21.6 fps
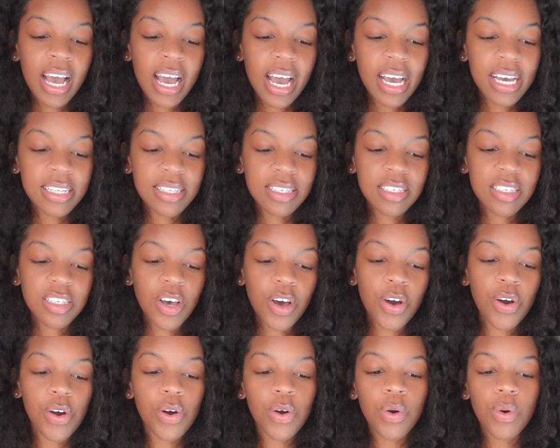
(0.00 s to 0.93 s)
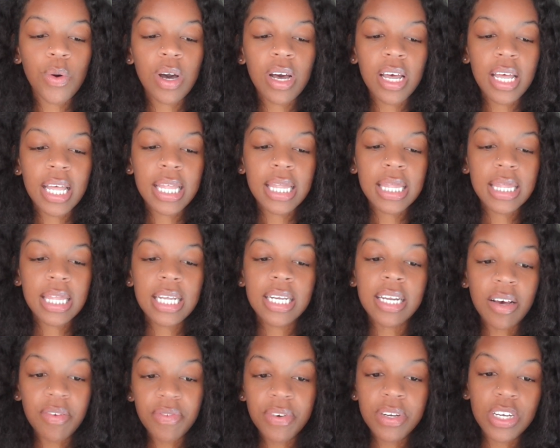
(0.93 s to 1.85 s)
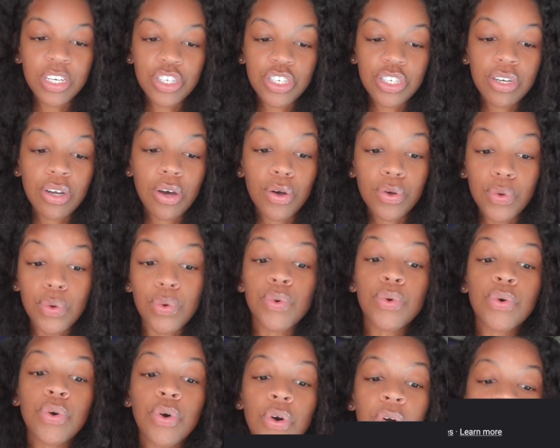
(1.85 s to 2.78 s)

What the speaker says: And so the definition on Google